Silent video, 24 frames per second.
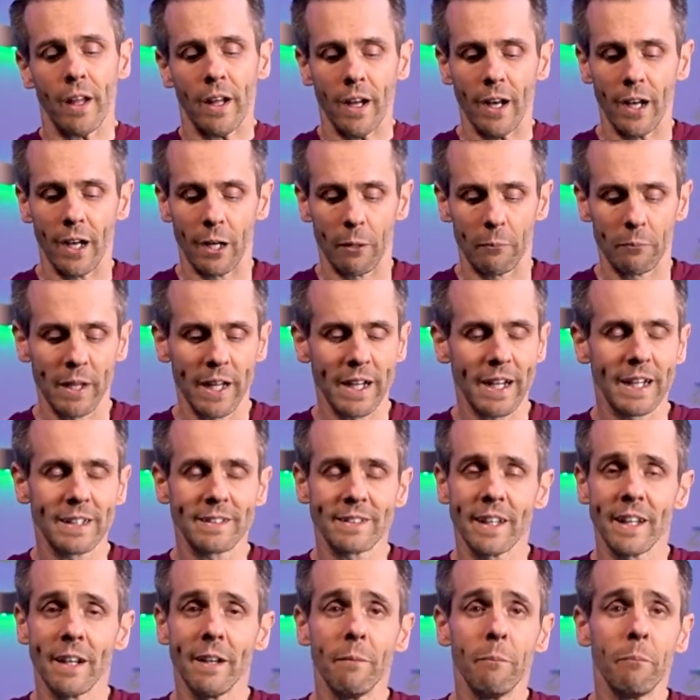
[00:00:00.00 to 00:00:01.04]
Like I
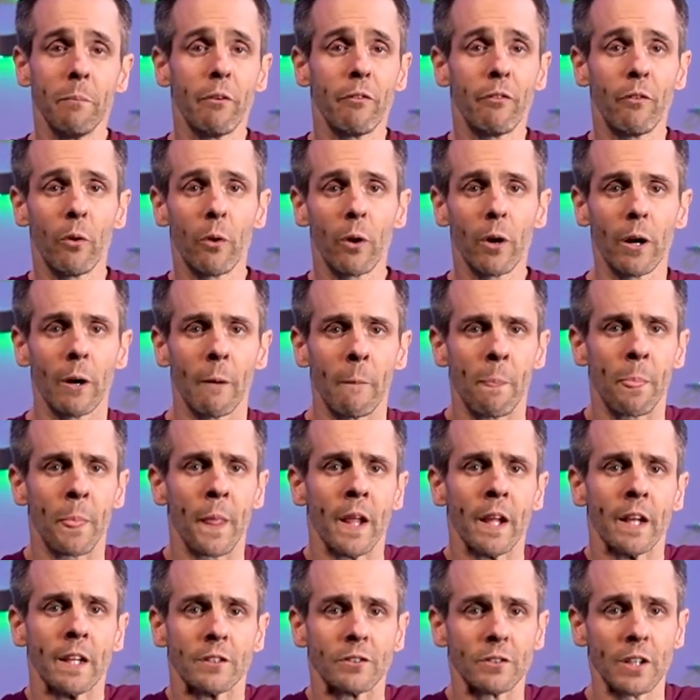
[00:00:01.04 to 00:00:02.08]
said before,
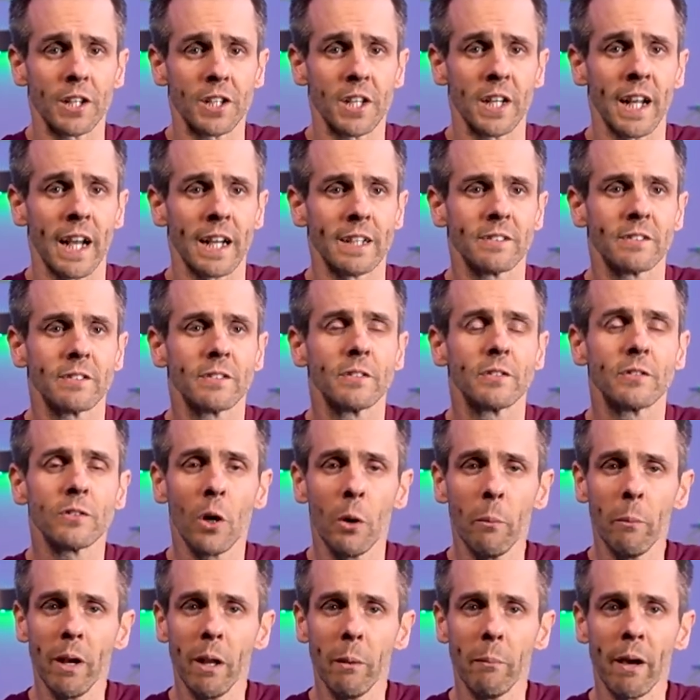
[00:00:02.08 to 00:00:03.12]
stretching has so
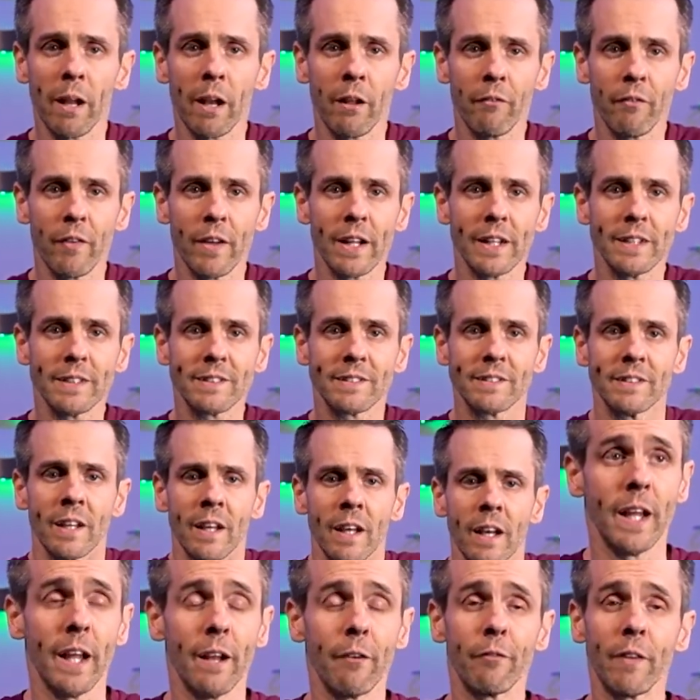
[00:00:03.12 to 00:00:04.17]
many benefits,
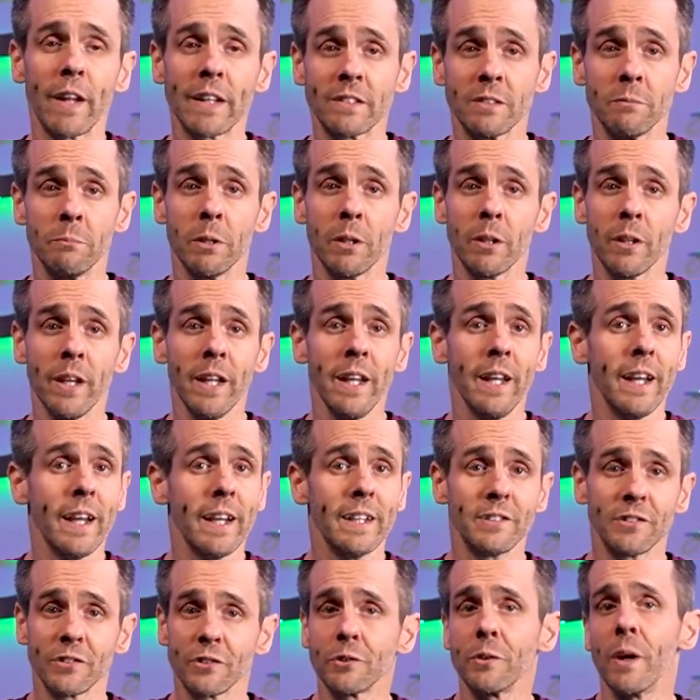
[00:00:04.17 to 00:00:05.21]
and flexibility is
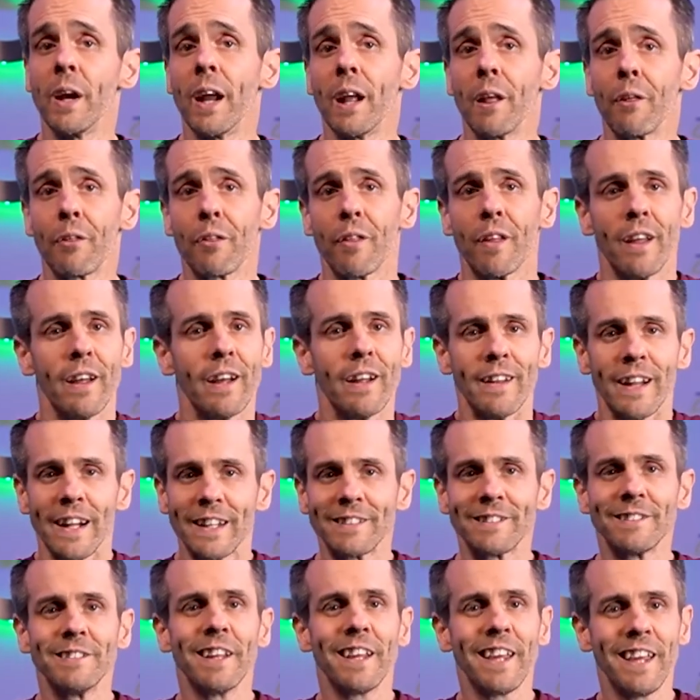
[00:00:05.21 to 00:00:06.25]
strength. That's
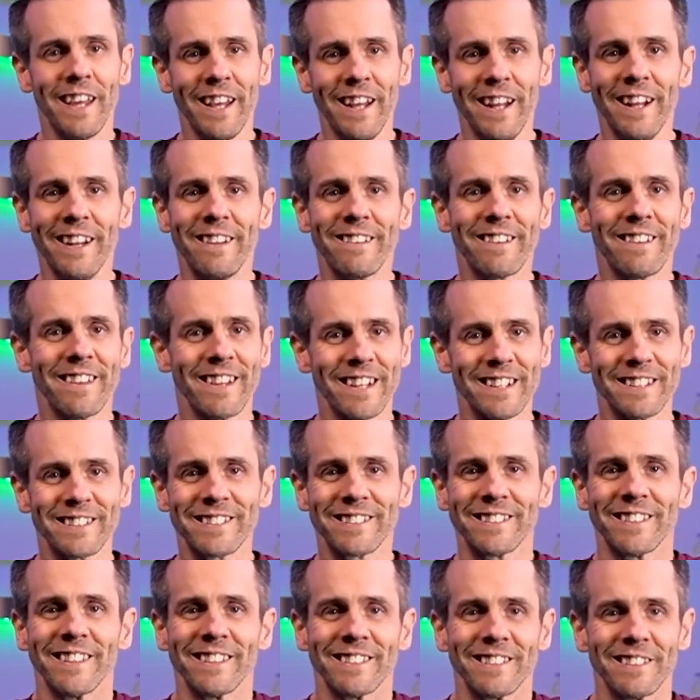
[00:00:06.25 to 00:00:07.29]
the key to
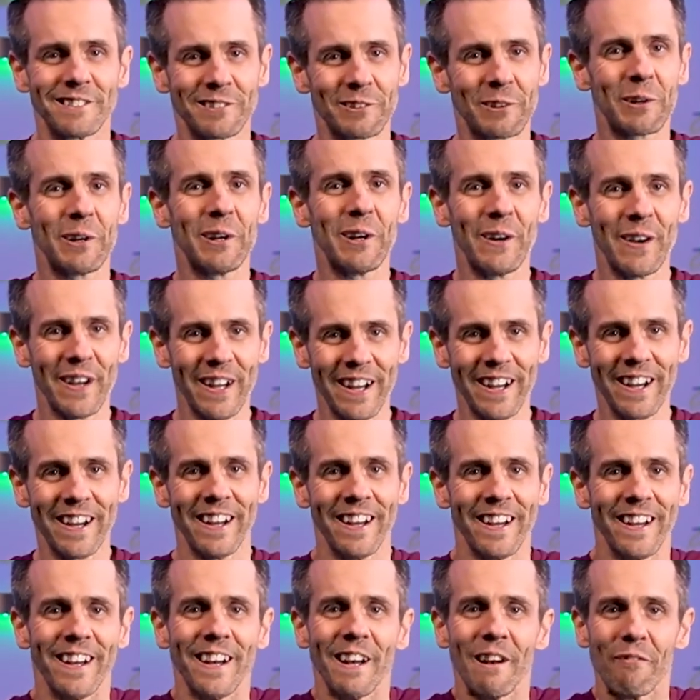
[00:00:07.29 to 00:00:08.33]
this tutorial here.
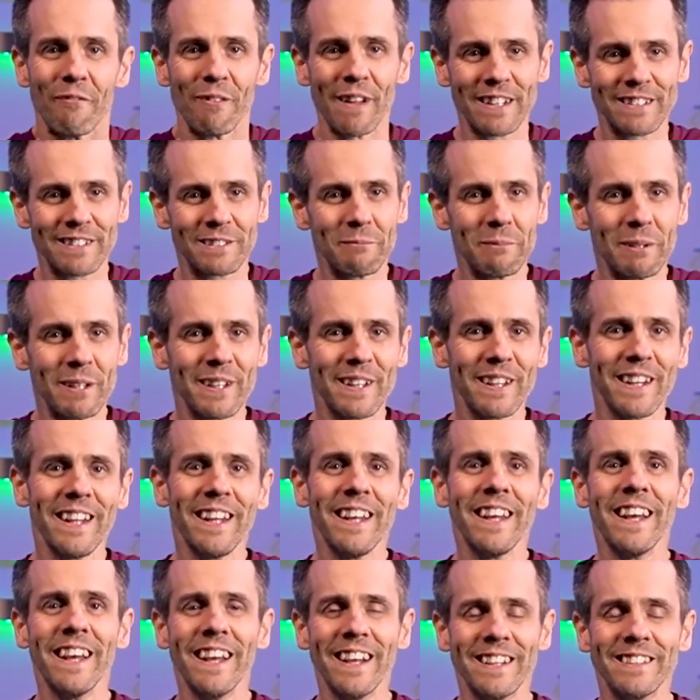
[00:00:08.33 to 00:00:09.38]
Flexibility
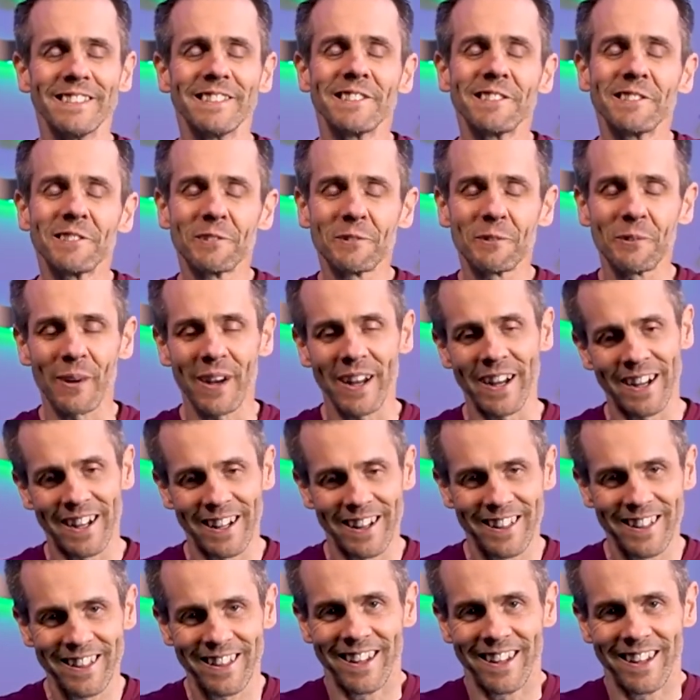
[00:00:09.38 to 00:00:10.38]
is strength.